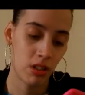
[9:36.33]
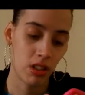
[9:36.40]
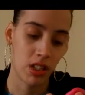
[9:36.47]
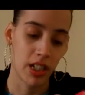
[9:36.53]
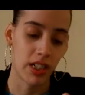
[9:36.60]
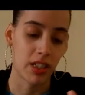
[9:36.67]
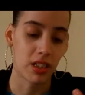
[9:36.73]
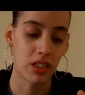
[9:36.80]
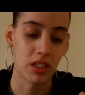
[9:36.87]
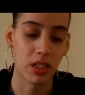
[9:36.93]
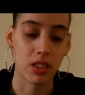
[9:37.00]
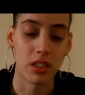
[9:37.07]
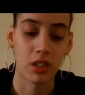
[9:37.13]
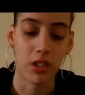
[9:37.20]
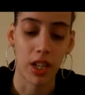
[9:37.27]
God, this
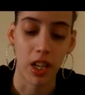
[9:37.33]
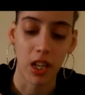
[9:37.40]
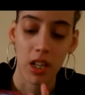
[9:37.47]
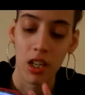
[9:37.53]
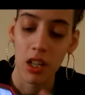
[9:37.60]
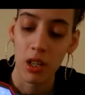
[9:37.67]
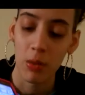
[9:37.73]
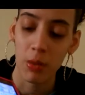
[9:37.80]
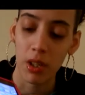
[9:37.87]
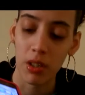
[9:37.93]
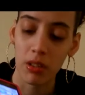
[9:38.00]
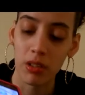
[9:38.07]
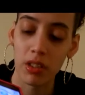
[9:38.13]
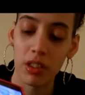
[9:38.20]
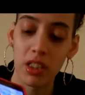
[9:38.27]
sucks. Okay,
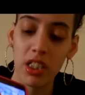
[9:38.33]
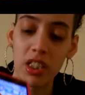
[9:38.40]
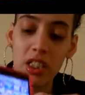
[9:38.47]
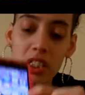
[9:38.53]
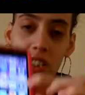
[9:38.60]
well, this